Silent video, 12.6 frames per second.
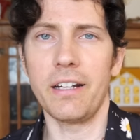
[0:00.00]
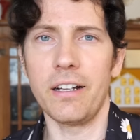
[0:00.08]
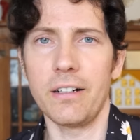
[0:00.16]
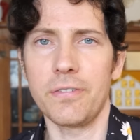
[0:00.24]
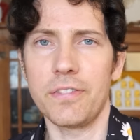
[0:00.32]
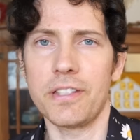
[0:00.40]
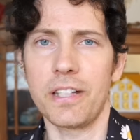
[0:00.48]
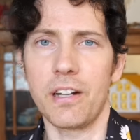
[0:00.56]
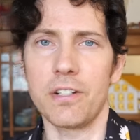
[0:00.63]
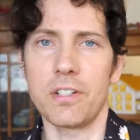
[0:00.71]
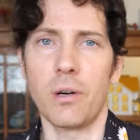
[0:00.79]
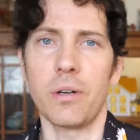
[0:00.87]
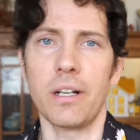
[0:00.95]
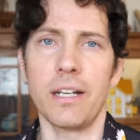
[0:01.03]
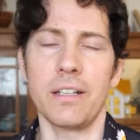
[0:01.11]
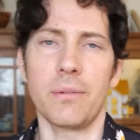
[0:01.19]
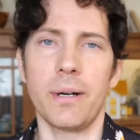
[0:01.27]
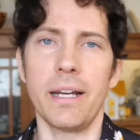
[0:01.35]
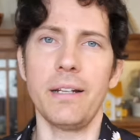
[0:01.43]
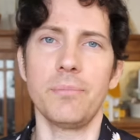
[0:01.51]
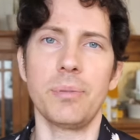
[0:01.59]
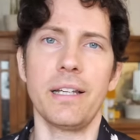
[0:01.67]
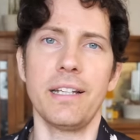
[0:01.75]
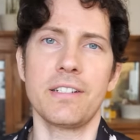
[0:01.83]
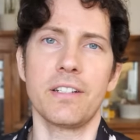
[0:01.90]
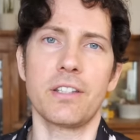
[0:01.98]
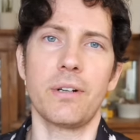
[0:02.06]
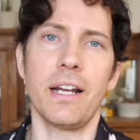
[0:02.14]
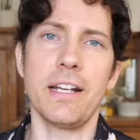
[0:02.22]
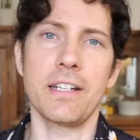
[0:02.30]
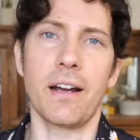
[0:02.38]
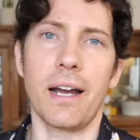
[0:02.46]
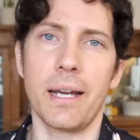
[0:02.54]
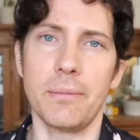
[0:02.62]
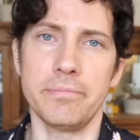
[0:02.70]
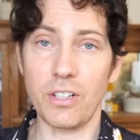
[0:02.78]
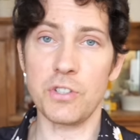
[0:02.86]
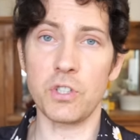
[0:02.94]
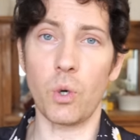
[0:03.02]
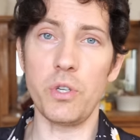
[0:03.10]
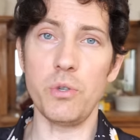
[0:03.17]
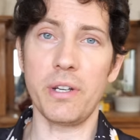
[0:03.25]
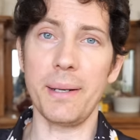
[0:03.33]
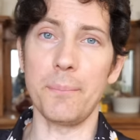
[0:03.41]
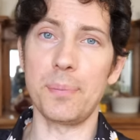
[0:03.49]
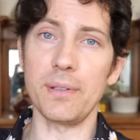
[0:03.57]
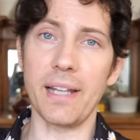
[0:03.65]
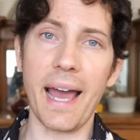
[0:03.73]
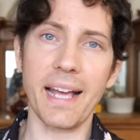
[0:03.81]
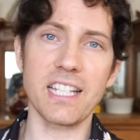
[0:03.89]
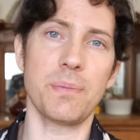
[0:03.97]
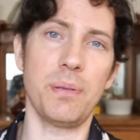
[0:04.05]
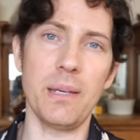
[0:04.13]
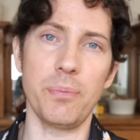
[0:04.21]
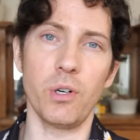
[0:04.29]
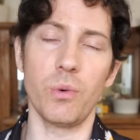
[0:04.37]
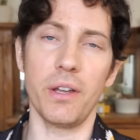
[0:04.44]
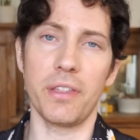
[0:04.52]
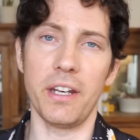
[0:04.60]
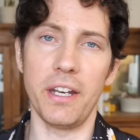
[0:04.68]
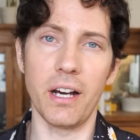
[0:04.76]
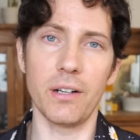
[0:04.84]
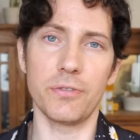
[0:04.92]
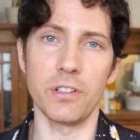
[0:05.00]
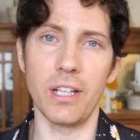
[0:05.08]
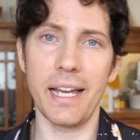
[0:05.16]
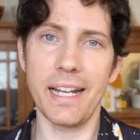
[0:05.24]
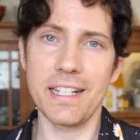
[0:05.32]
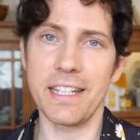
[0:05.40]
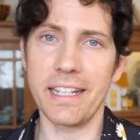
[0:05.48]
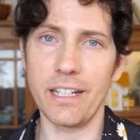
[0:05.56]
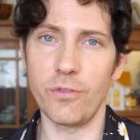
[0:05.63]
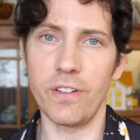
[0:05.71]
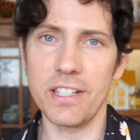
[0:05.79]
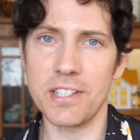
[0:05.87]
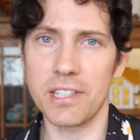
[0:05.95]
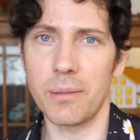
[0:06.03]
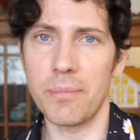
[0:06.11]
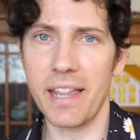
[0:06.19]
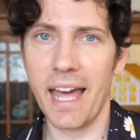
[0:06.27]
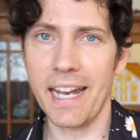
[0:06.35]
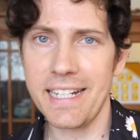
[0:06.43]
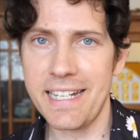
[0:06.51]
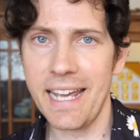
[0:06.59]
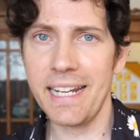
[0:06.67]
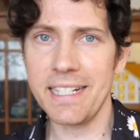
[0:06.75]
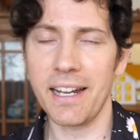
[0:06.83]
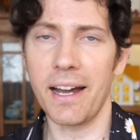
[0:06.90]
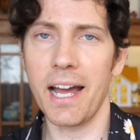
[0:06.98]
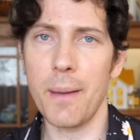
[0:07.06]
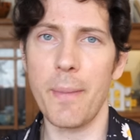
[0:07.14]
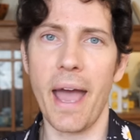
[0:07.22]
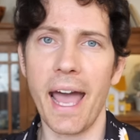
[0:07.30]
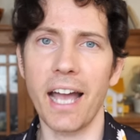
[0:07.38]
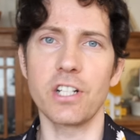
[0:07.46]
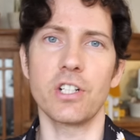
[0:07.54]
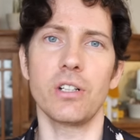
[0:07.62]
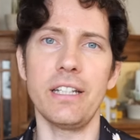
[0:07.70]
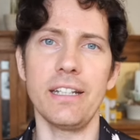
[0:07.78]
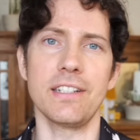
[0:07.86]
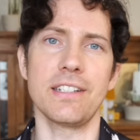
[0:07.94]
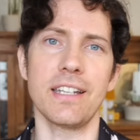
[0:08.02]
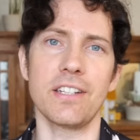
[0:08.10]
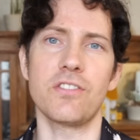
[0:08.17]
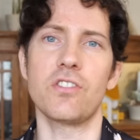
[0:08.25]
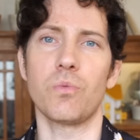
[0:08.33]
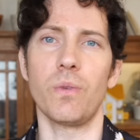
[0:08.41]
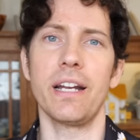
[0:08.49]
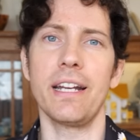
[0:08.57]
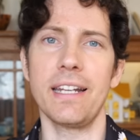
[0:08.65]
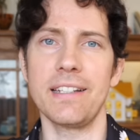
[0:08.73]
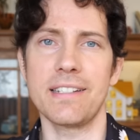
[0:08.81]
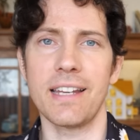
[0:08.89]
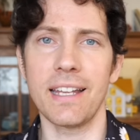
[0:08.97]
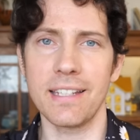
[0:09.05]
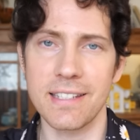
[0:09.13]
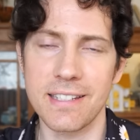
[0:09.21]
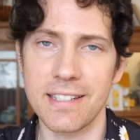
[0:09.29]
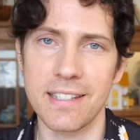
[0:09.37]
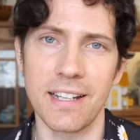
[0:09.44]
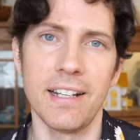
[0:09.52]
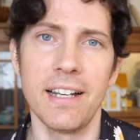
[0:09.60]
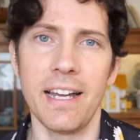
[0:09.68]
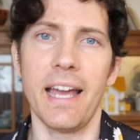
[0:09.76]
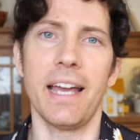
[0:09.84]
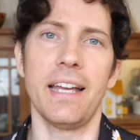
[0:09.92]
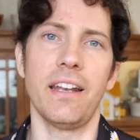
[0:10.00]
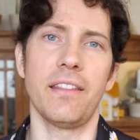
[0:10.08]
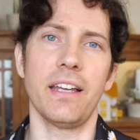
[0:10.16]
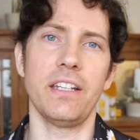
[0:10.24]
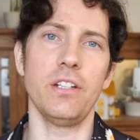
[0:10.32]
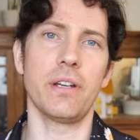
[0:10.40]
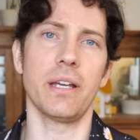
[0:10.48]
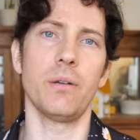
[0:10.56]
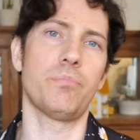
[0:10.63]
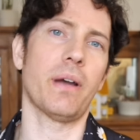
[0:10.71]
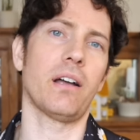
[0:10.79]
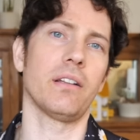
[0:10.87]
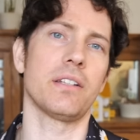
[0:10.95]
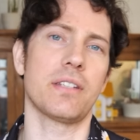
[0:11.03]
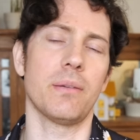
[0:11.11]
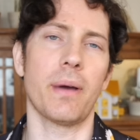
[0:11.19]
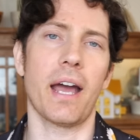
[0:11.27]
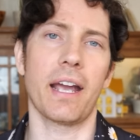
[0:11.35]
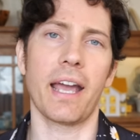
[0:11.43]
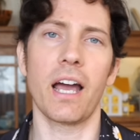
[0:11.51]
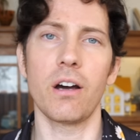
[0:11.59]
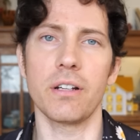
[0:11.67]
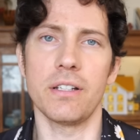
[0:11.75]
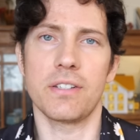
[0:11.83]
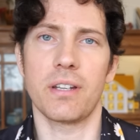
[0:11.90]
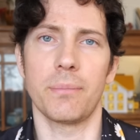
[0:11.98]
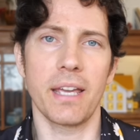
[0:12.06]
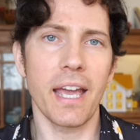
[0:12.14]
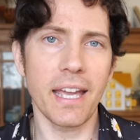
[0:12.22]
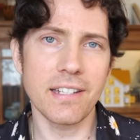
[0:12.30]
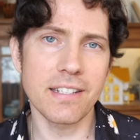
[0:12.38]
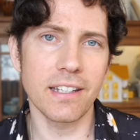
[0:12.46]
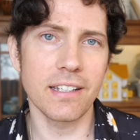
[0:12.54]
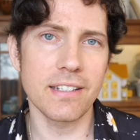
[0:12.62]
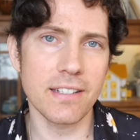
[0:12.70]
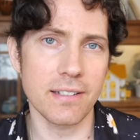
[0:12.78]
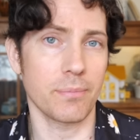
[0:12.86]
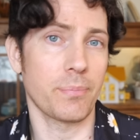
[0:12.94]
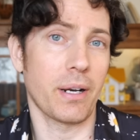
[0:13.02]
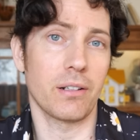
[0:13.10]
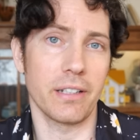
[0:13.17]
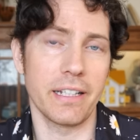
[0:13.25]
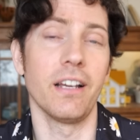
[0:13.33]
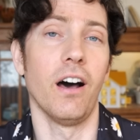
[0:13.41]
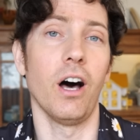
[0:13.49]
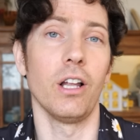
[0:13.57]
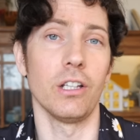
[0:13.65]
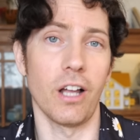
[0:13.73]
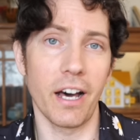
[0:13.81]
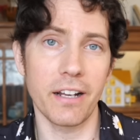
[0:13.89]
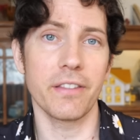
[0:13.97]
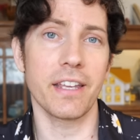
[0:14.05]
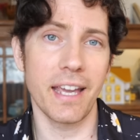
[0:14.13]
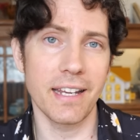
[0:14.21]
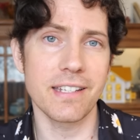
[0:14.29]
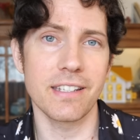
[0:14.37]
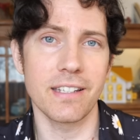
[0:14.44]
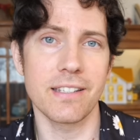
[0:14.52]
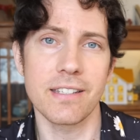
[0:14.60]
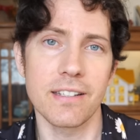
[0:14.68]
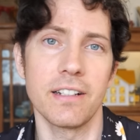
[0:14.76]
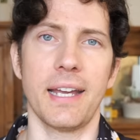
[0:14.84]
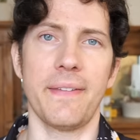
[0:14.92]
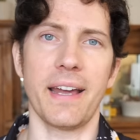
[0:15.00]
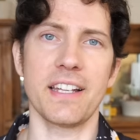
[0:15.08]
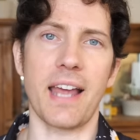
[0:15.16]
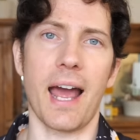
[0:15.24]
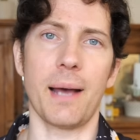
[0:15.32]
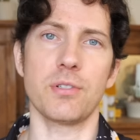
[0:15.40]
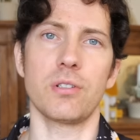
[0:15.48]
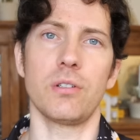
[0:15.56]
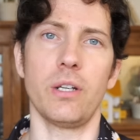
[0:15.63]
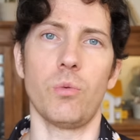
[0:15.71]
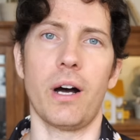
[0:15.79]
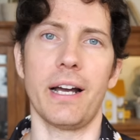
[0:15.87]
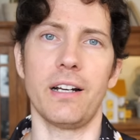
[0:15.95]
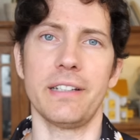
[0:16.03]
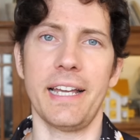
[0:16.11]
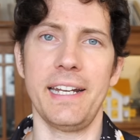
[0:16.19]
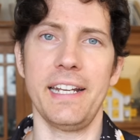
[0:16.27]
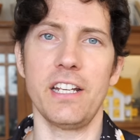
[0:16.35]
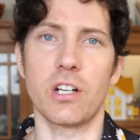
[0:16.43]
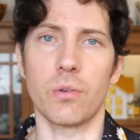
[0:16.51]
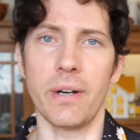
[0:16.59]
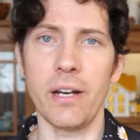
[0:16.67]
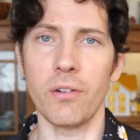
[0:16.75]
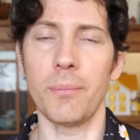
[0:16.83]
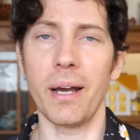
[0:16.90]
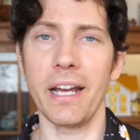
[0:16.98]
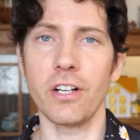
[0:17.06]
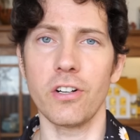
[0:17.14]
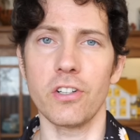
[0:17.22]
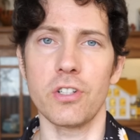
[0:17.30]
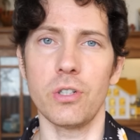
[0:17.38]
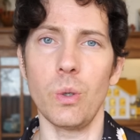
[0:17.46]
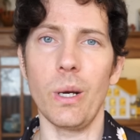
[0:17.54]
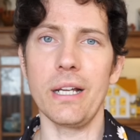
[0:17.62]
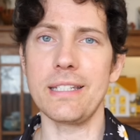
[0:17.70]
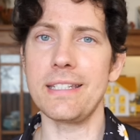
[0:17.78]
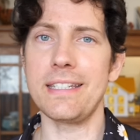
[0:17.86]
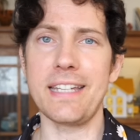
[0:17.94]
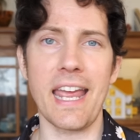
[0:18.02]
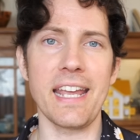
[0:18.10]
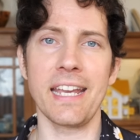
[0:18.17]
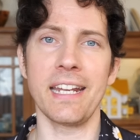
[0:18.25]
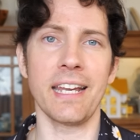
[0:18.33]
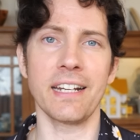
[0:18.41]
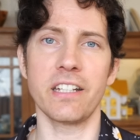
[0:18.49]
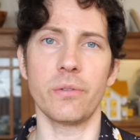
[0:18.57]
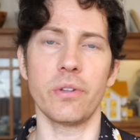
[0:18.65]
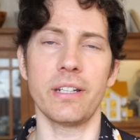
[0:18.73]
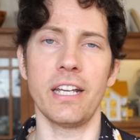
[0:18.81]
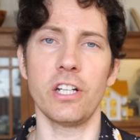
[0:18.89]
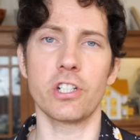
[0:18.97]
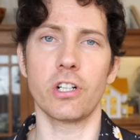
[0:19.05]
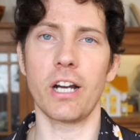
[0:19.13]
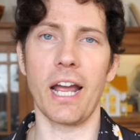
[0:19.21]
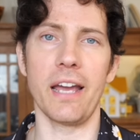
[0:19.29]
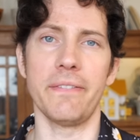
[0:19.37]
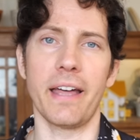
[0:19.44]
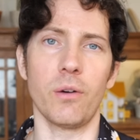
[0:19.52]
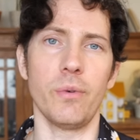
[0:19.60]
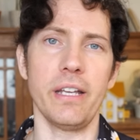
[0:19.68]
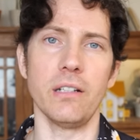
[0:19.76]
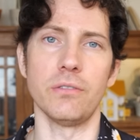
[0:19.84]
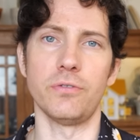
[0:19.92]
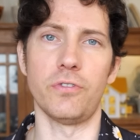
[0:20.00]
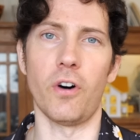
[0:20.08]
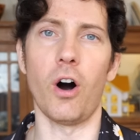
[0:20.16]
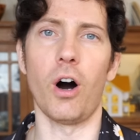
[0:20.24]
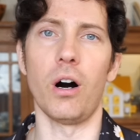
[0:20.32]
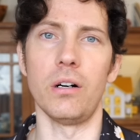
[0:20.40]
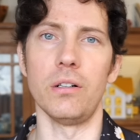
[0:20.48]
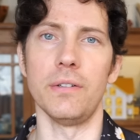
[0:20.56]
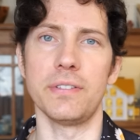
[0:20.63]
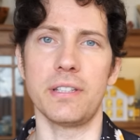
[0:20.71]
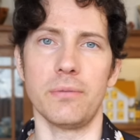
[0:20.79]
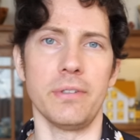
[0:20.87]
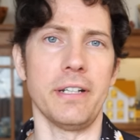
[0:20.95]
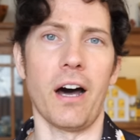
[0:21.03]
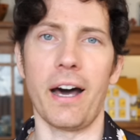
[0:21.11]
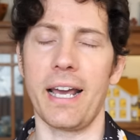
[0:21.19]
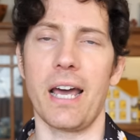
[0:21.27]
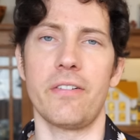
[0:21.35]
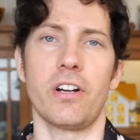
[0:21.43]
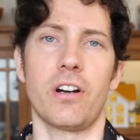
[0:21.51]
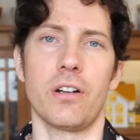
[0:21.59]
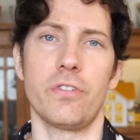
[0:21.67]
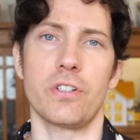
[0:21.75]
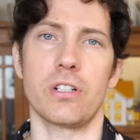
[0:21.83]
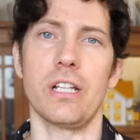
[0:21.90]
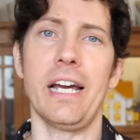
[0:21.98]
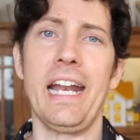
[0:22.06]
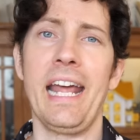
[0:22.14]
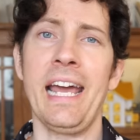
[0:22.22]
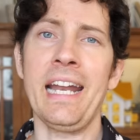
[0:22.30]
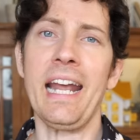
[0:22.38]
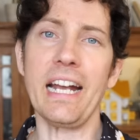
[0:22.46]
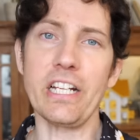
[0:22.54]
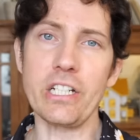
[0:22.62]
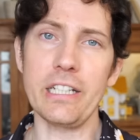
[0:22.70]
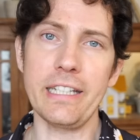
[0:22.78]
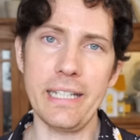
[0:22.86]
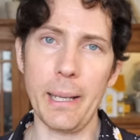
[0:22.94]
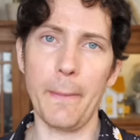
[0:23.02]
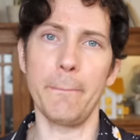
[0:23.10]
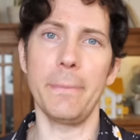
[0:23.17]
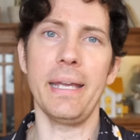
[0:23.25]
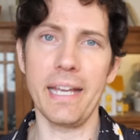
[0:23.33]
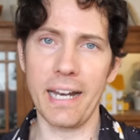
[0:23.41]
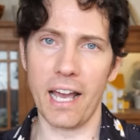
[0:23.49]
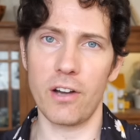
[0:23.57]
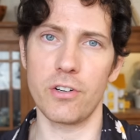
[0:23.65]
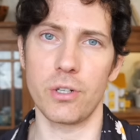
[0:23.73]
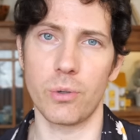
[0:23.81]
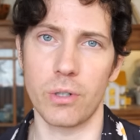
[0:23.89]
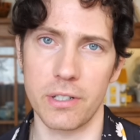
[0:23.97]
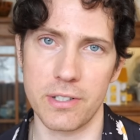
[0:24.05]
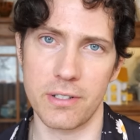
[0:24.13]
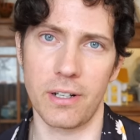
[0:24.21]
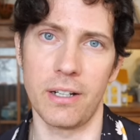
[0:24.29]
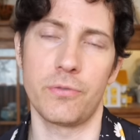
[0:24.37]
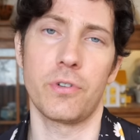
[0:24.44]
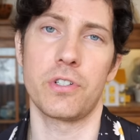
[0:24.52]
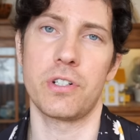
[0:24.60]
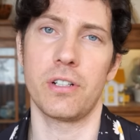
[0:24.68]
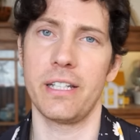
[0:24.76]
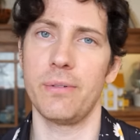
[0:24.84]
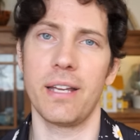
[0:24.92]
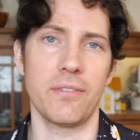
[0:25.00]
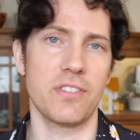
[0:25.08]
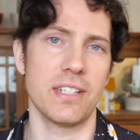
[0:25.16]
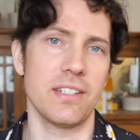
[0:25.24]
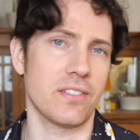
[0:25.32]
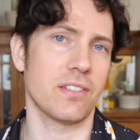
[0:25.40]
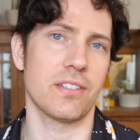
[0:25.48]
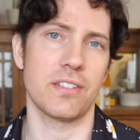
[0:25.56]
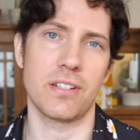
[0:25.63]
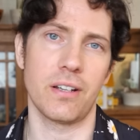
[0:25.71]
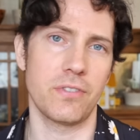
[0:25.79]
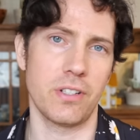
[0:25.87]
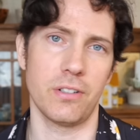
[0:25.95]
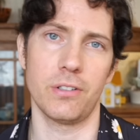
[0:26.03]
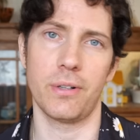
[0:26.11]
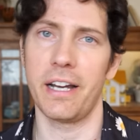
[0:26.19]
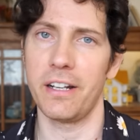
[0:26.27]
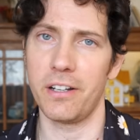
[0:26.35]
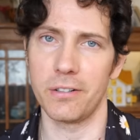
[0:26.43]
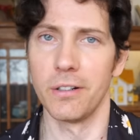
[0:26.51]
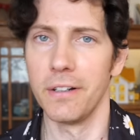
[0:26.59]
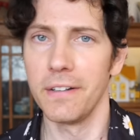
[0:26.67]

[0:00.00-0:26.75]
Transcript: enough serotonin in the right place at the right time. So you can blast people with enough light to convince them that daytime actually exists when it exists and then you can balance it back out in some cases, apparently a lot of the cases. And that is absolutely wild and a great reminder to stay connected with nature and that we evolved not having artificial light and actually being outdoors. Unfortunately, we have seasons and stuff too, I know.